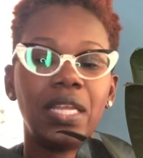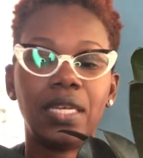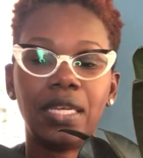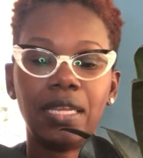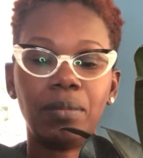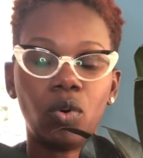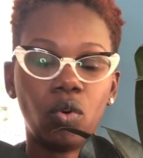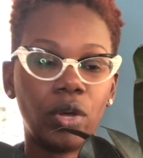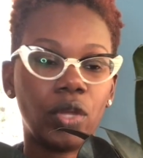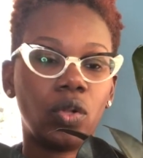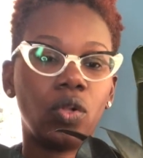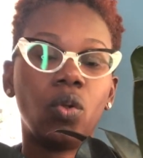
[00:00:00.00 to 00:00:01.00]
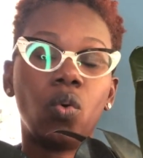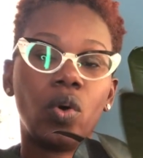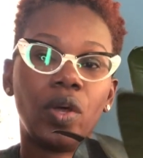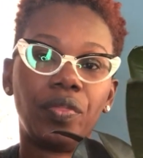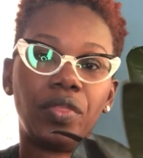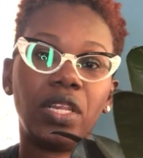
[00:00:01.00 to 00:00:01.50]
neem oil
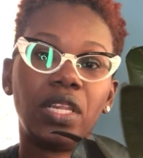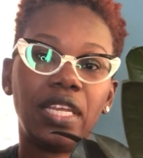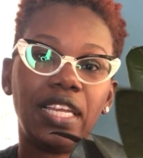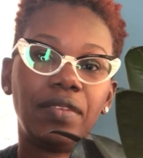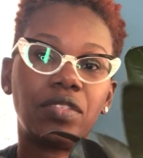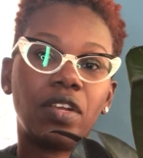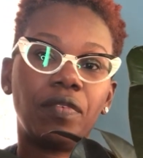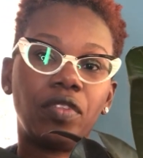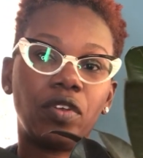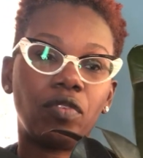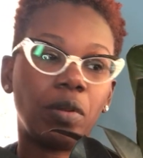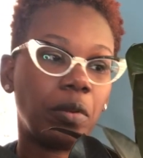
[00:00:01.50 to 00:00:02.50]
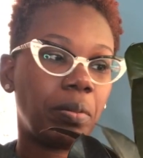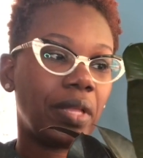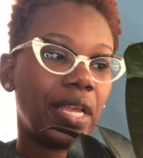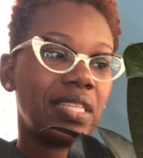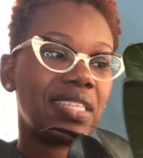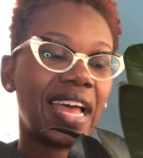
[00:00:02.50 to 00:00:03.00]
on the leaves of their rubber
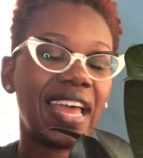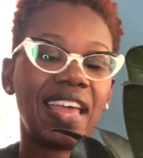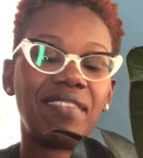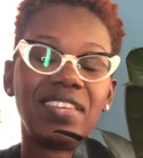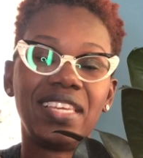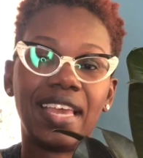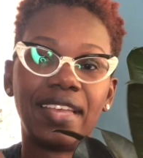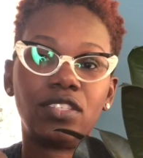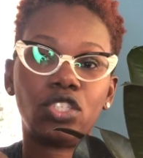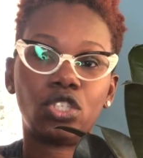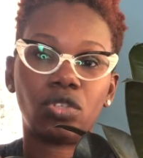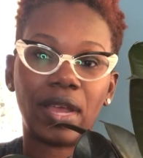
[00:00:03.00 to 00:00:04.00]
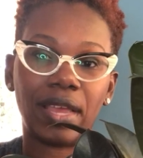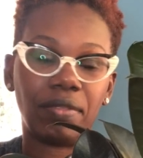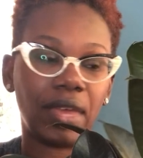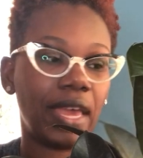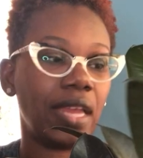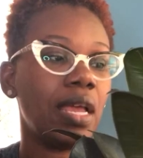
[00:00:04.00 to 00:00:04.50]
plants. I have yet to try
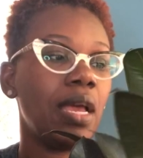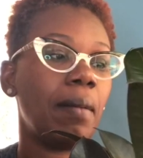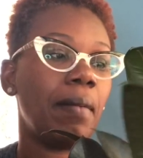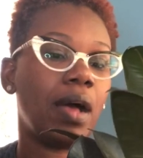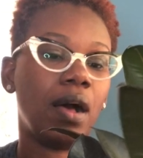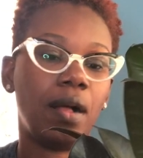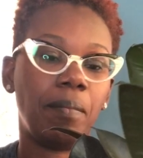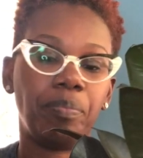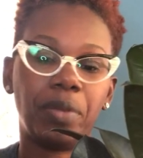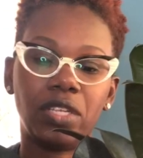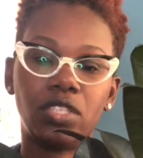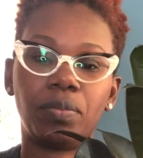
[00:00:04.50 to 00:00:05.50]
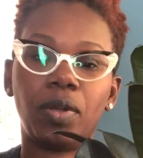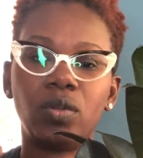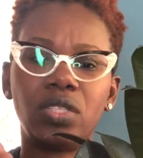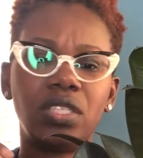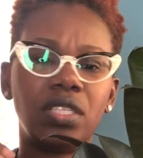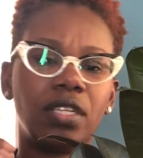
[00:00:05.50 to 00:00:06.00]
that, but it's
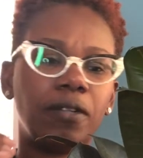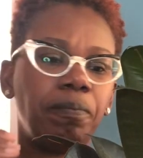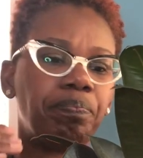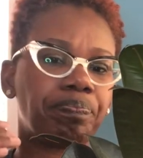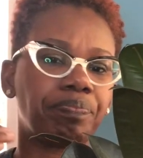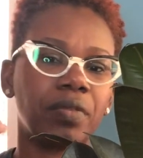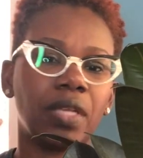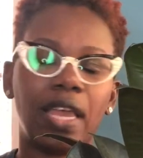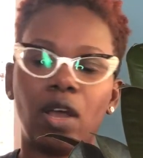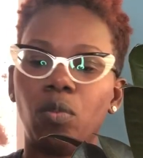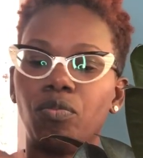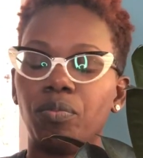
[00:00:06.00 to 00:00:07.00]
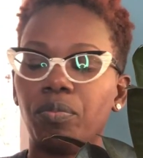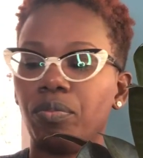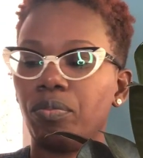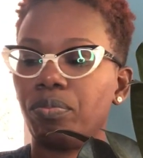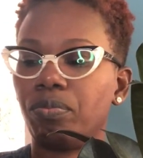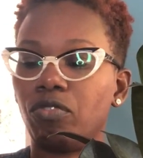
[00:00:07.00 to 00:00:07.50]
supposed to
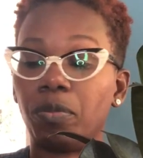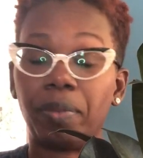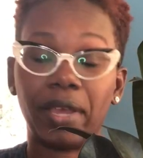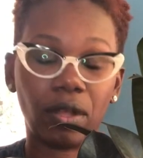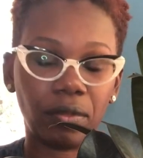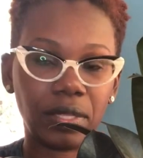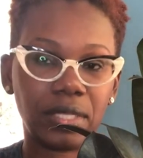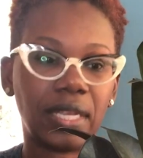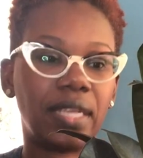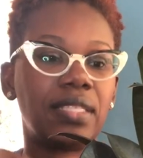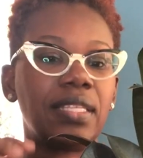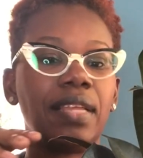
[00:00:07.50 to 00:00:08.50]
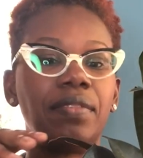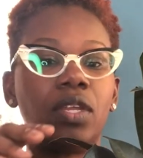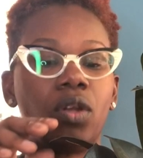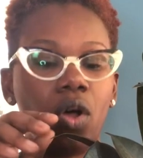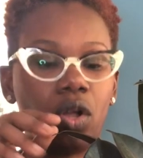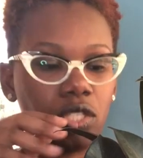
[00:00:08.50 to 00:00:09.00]
help repel the dust and
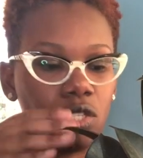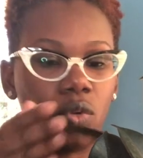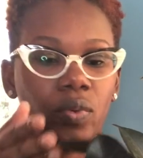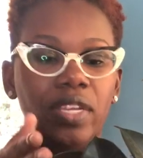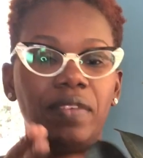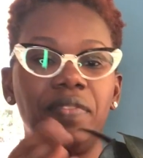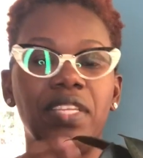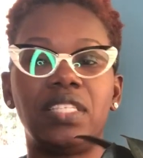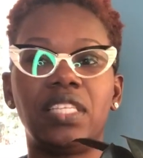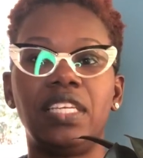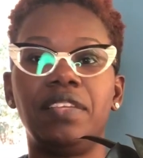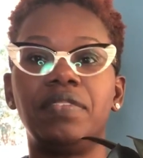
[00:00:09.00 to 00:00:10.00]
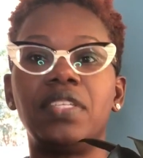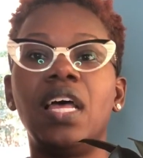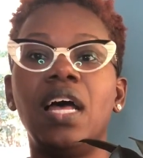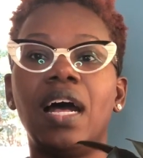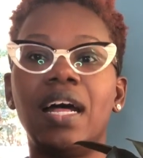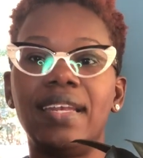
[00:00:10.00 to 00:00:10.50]
then also give these leaves
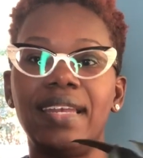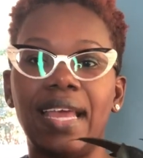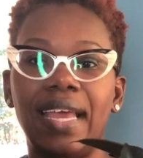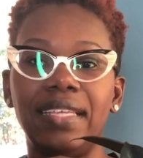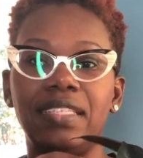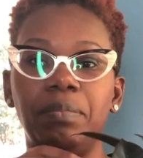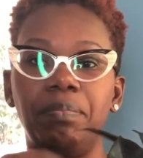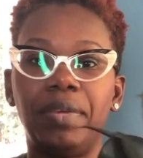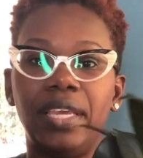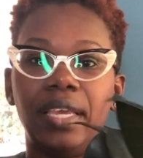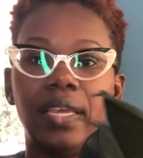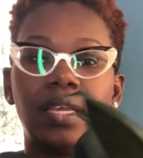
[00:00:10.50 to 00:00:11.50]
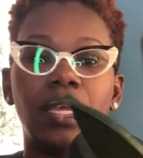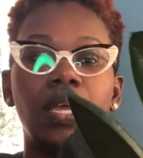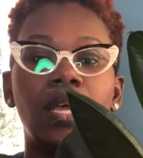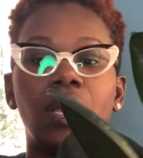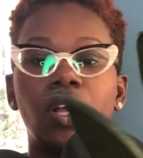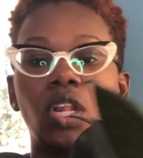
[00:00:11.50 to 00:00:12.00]
a nice big
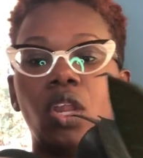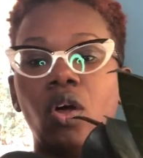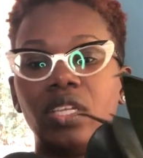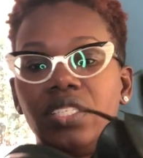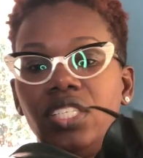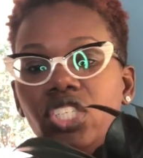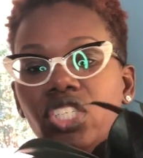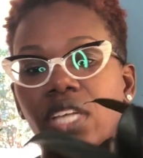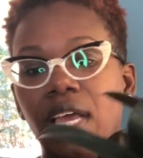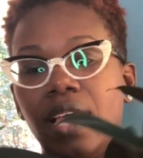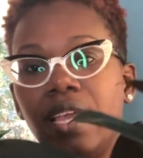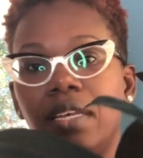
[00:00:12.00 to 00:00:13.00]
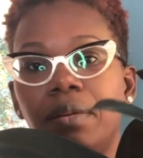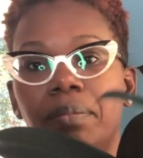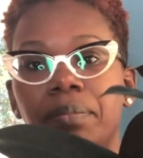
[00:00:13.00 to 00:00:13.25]
glossy shine.